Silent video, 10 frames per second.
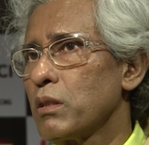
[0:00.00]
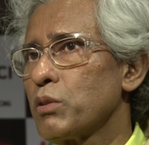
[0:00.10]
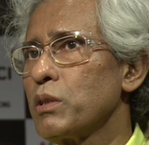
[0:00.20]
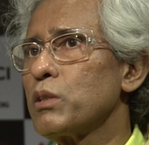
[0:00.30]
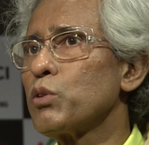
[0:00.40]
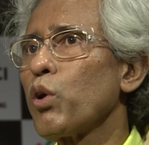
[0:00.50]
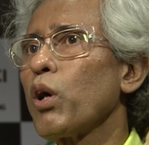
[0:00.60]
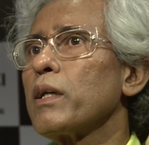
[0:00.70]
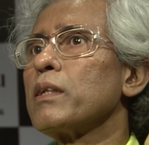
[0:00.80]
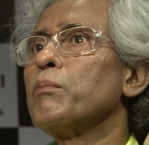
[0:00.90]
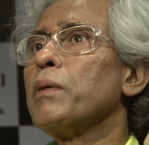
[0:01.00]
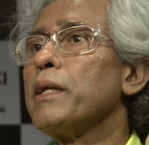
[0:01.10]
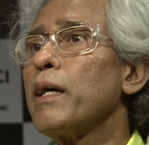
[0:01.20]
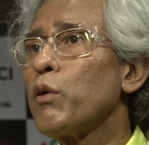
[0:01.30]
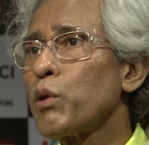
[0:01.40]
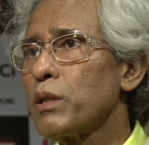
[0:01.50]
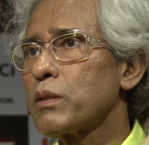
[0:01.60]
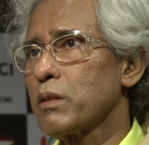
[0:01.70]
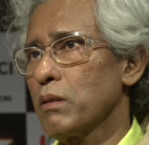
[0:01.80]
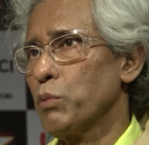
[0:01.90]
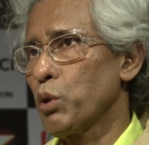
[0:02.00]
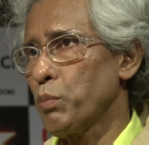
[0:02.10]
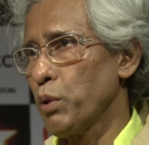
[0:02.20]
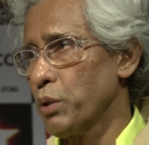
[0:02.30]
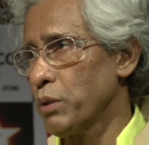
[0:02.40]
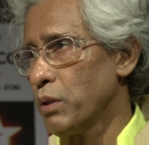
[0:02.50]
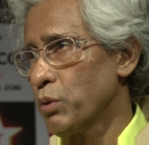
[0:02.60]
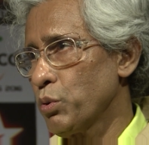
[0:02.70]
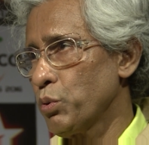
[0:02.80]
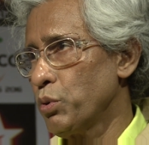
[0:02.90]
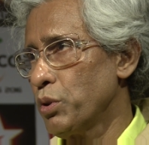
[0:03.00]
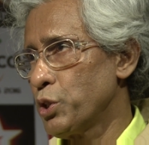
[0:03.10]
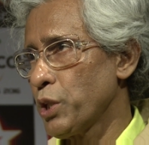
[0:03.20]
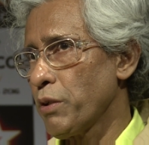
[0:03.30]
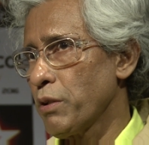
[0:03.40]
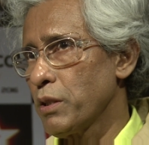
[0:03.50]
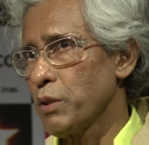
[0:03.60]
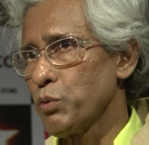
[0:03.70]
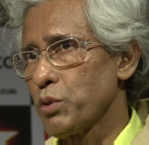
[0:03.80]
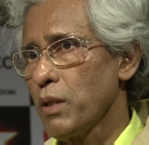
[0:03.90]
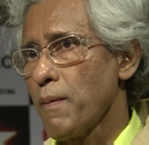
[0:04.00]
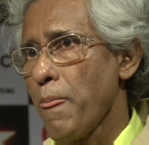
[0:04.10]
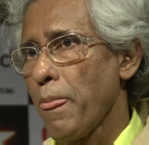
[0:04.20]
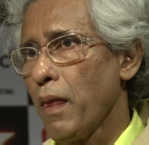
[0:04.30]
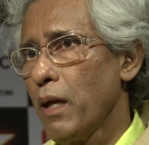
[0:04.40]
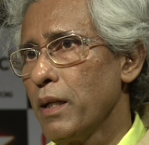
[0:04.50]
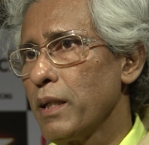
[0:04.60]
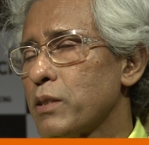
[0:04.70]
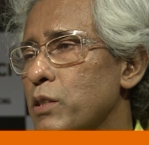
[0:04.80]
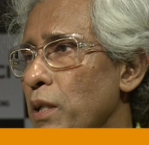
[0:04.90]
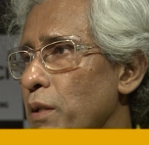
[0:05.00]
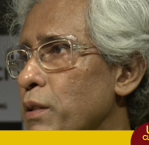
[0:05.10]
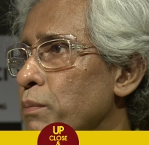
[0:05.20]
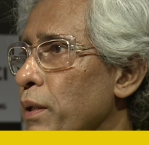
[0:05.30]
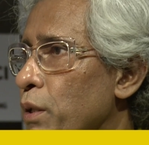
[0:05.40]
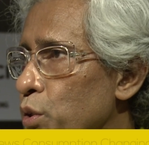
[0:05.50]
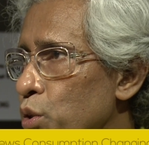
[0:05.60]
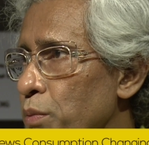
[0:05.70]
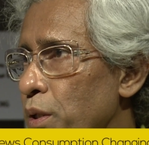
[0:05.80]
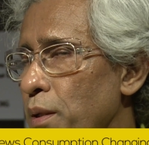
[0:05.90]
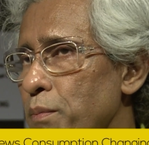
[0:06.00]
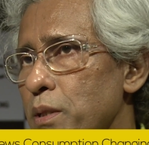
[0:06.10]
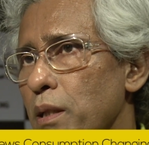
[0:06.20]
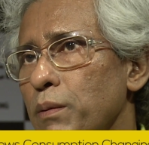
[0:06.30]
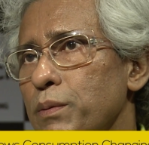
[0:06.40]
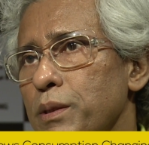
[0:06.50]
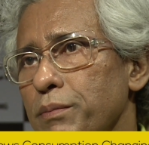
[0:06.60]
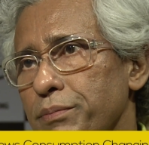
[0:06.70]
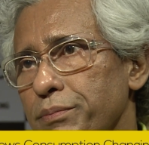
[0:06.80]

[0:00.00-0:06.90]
so it is no longer the media owner's monopoly to generate news. It's generated by consumer themselves.